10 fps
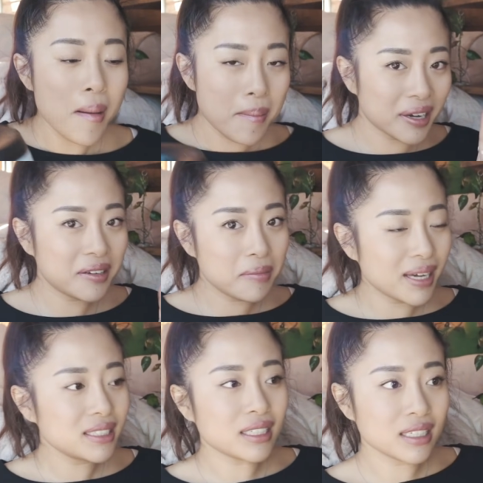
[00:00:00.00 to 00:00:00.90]
But the
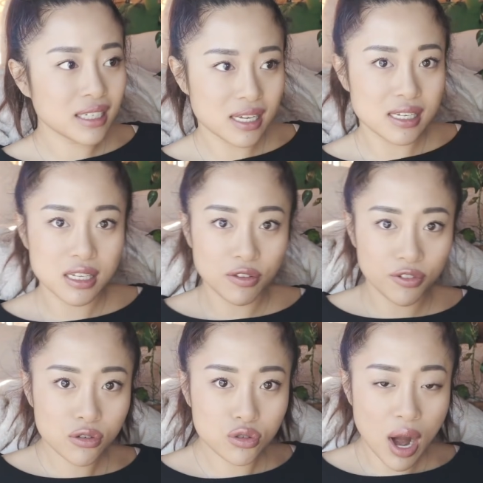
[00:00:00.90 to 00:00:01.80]
best thing is,
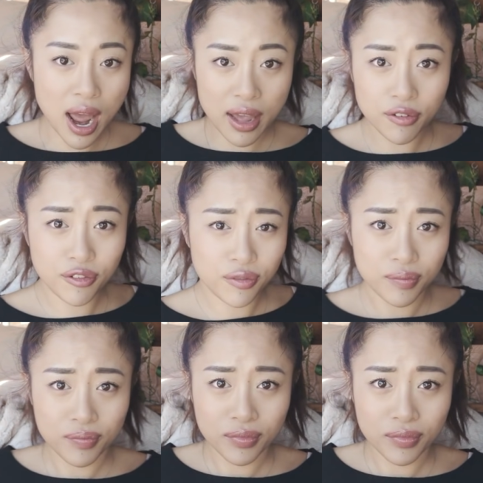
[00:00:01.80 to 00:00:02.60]
if you drive,